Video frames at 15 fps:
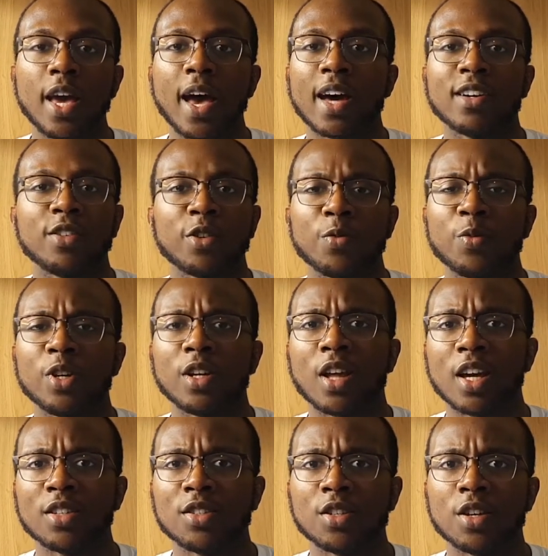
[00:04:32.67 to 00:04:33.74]
and I don't really
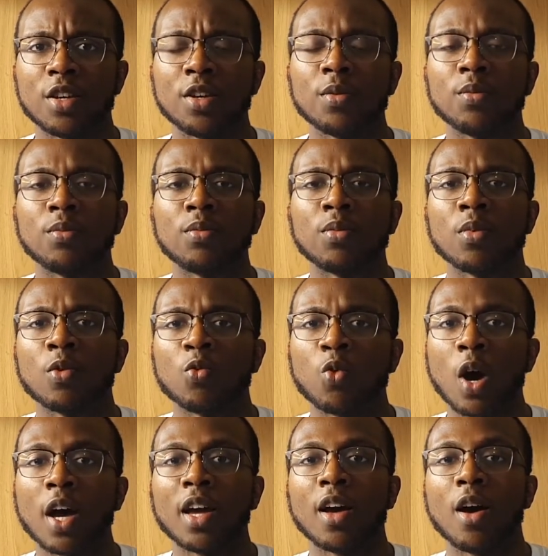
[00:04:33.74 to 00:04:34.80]
like to
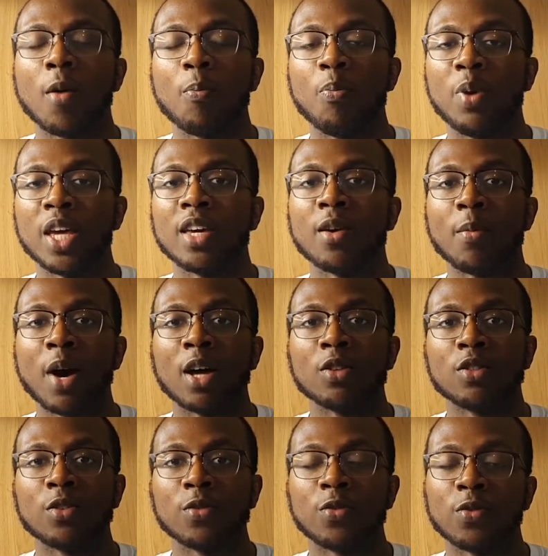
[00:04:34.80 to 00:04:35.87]
write big
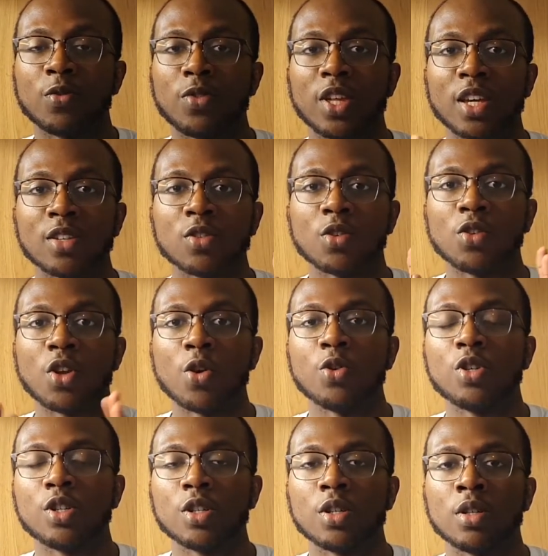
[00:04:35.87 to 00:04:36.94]
amounts of things on
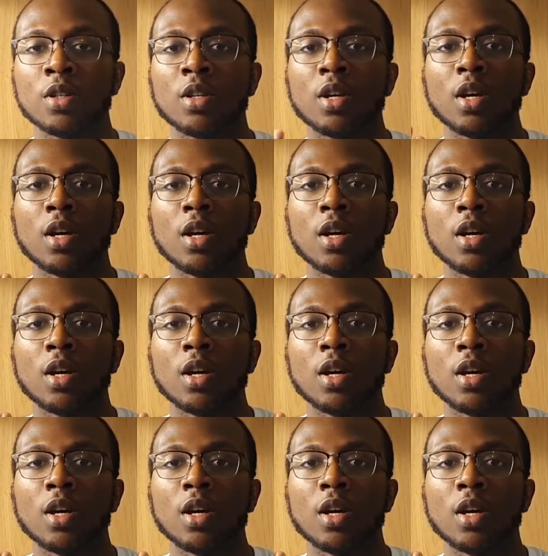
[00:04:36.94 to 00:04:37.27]
Notion